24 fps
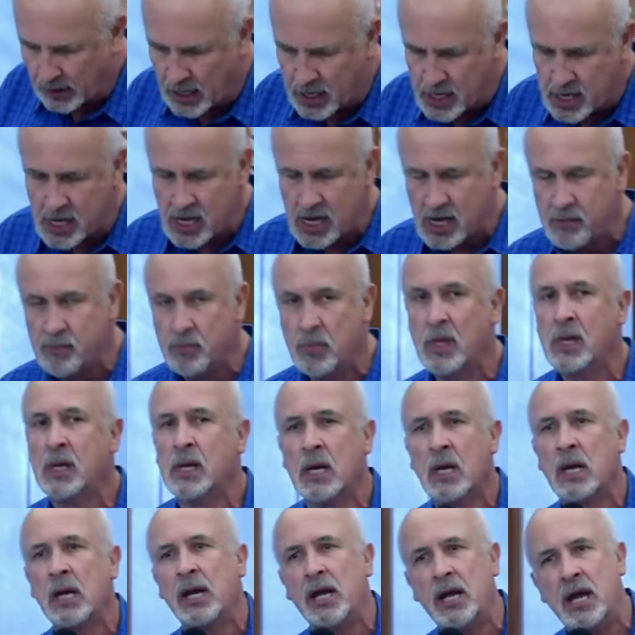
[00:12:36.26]
Uh,
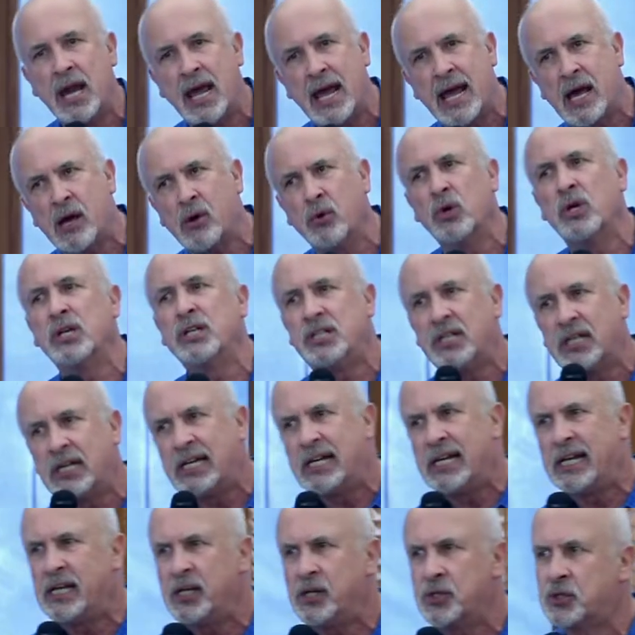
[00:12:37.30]

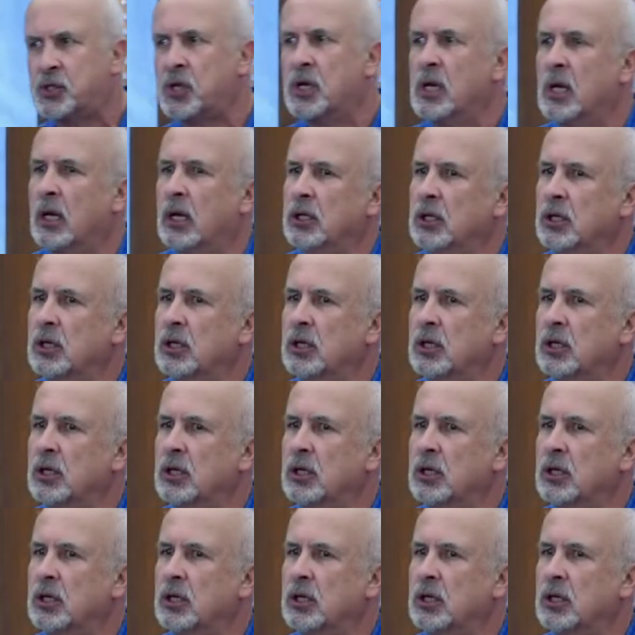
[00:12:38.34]
nowadays,